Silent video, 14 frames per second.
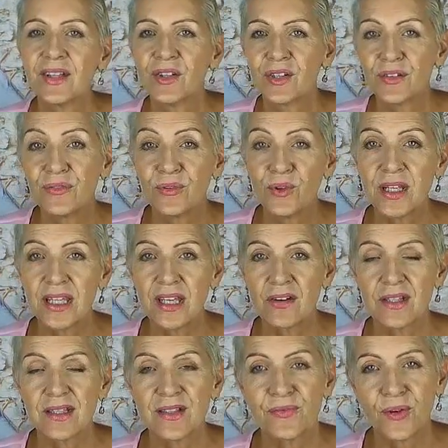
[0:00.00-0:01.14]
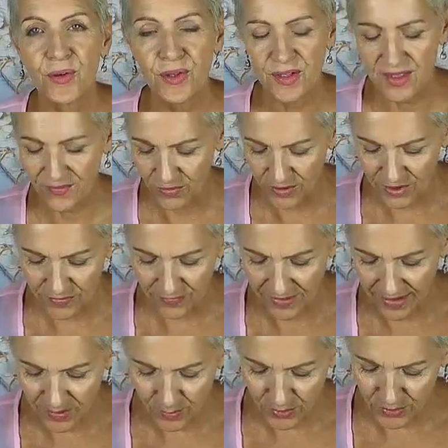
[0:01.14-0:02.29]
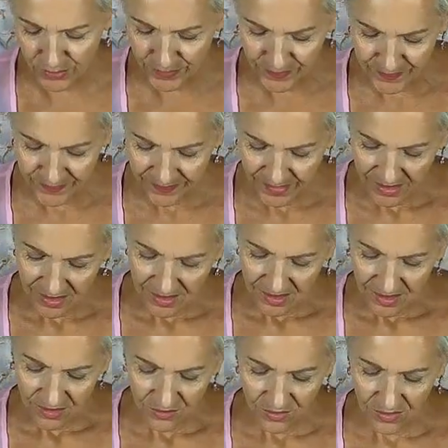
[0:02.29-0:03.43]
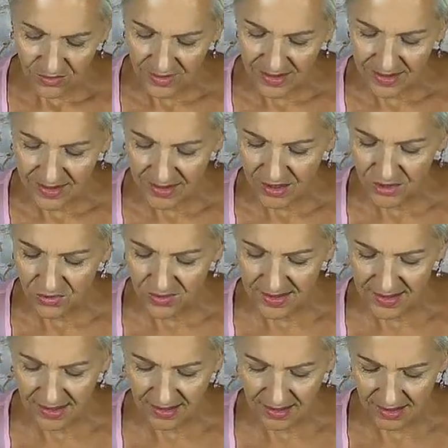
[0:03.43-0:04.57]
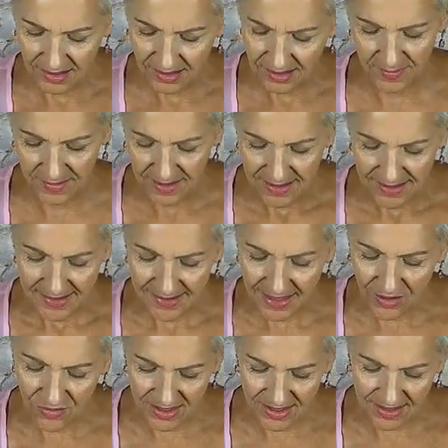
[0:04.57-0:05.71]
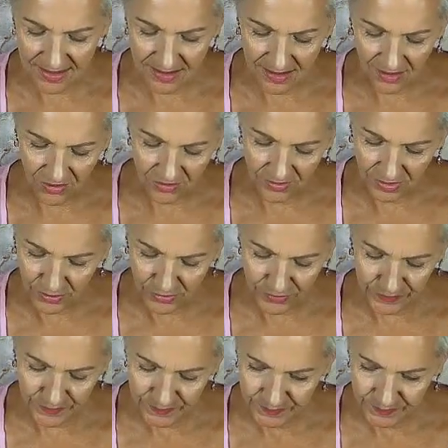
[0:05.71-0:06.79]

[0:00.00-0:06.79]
a look at four key areas of focus for you for April. We're using the Sacred Destiny Oracle.